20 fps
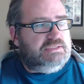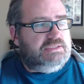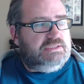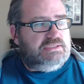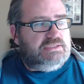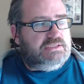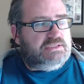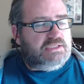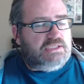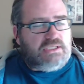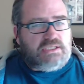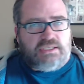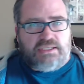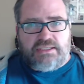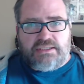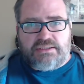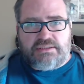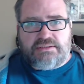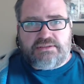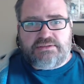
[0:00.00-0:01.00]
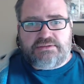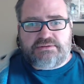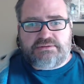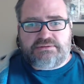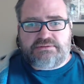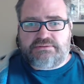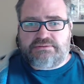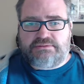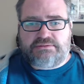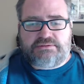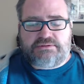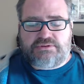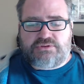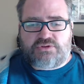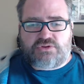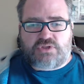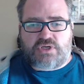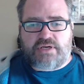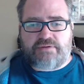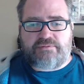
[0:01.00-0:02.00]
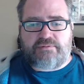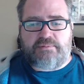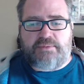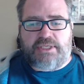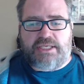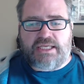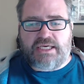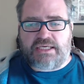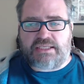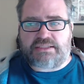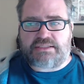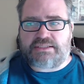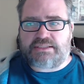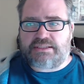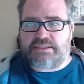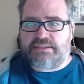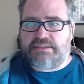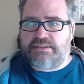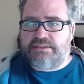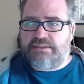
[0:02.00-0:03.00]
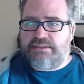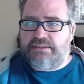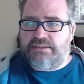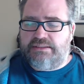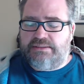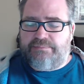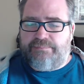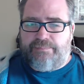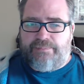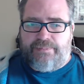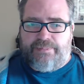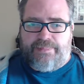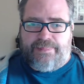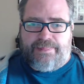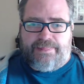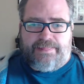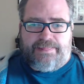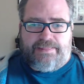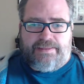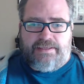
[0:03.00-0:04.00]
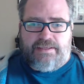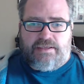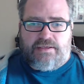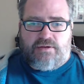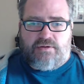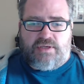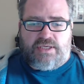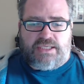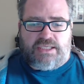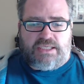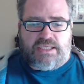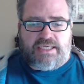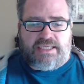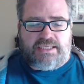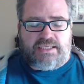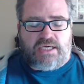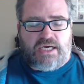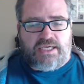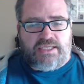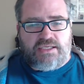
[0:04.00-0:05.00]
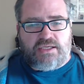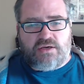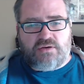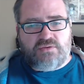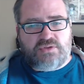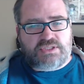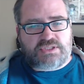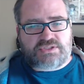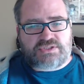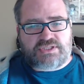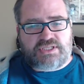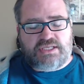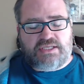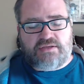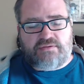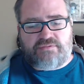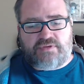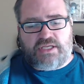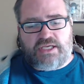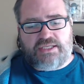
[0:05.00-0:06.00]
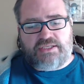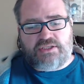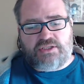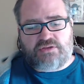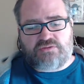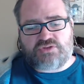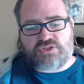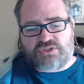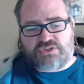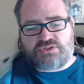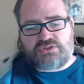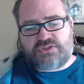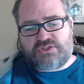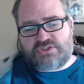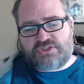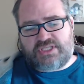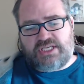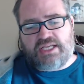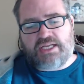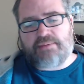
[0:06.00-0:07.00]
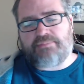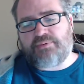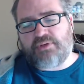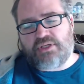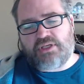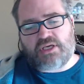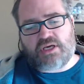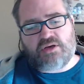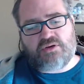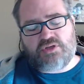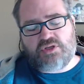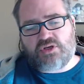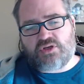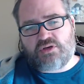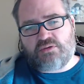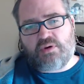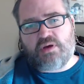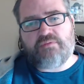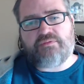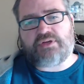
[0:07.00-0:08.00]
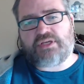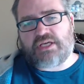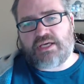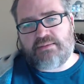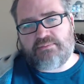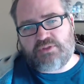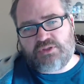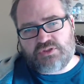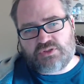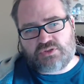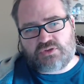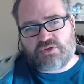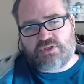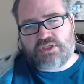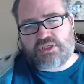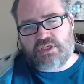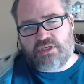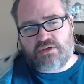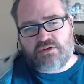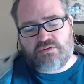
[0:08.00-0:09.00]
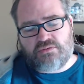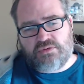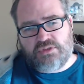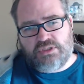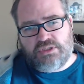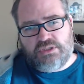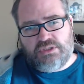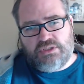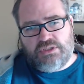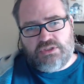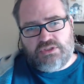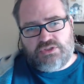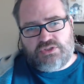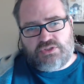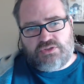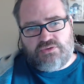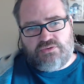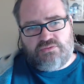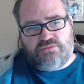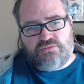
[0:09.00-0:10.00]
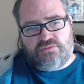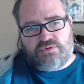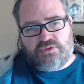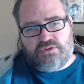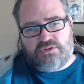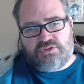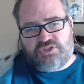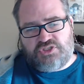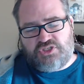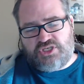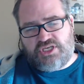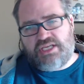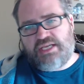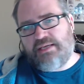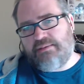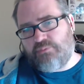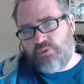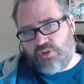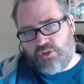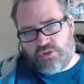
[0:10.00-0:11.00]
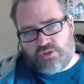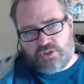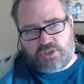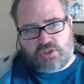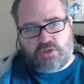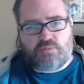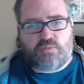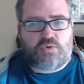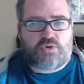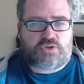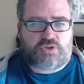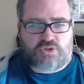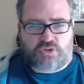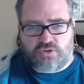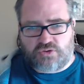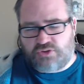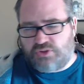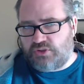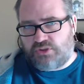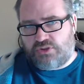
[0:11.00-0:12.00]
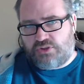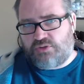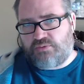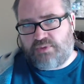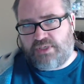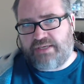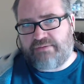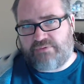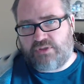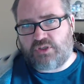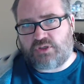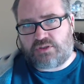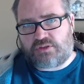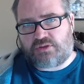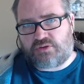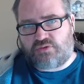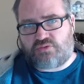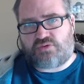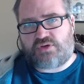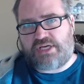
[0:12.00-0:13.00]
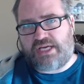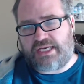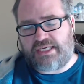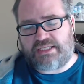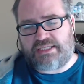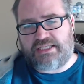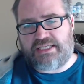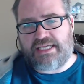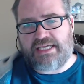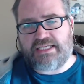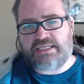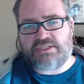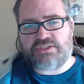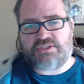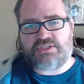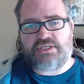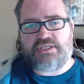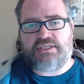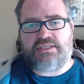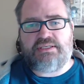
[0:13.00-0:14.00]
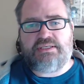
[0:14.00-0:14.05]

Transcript: Oh, it's driving me nuts. You know, and I know this thing of like, you know, just get up and go. You got to overcome it. You just got to go to the gym or you got to go walk the dogs. You got to do whatever. You got to create the energy.